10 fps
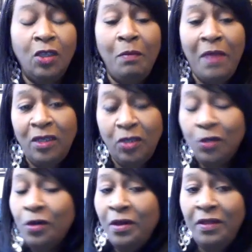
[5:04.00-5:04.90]
so make
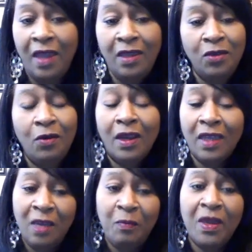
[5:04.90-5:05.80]
sure that you are
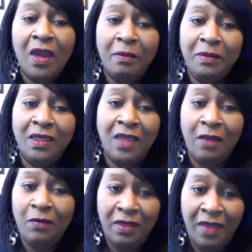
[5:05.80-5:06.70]
keeping up to
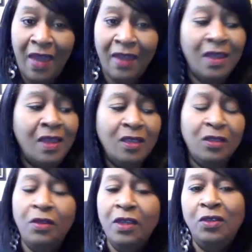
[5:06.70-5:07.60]
date with that
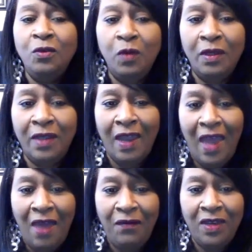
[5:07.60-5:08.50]
so that you will not
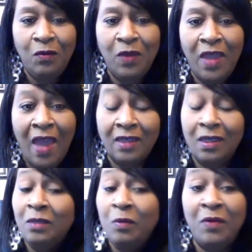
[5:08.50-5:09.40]
have any
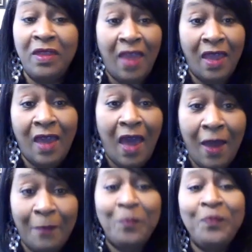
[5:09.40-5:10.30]
reactions. But we thank
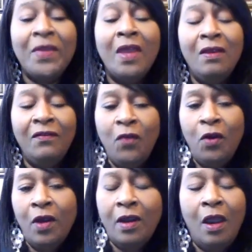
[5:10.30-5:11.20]
God
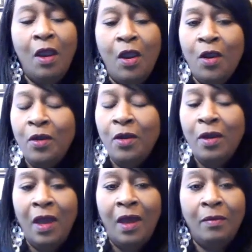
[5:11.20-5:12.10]
for her
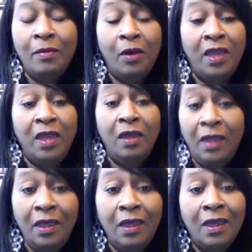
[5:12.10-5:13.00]

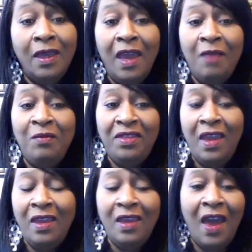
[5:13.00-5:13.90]
healing, and we
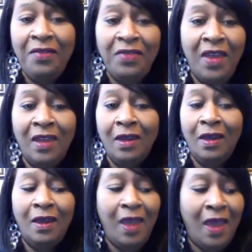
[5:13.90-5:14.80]
thank God that
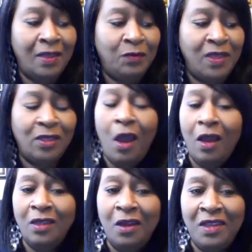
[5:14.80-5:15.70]
as we
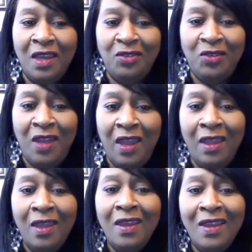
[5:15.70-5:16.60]
talked on
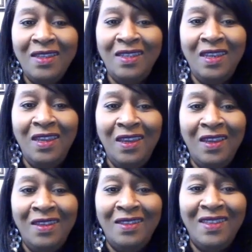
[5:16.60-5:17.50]
yesterday, she
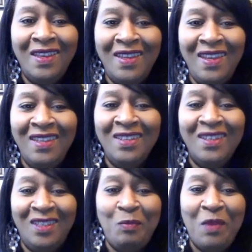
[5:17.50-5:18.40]
is in
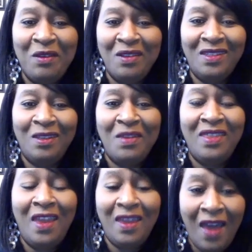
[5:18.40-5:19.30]
good spirits. So we
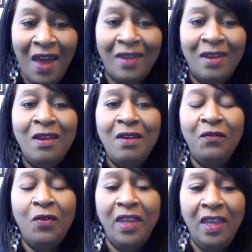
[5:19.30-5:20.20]
thank God
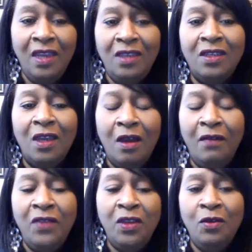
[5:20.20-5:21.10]
for each
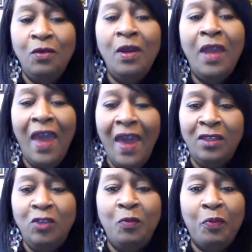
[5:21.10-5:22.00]
of you
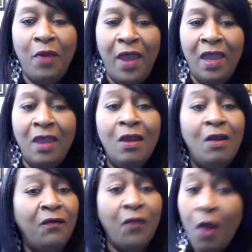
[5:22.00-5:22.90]
as you pray
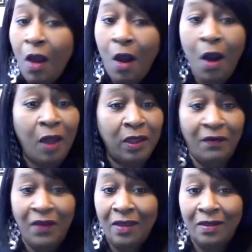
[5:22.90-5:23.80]
for all
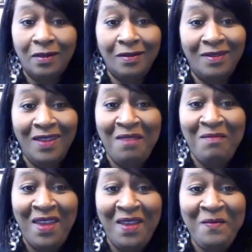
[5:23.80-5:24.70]
of us.
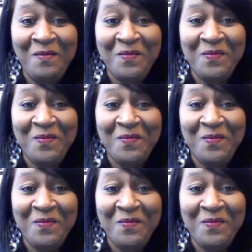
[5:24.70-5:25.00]
Amen.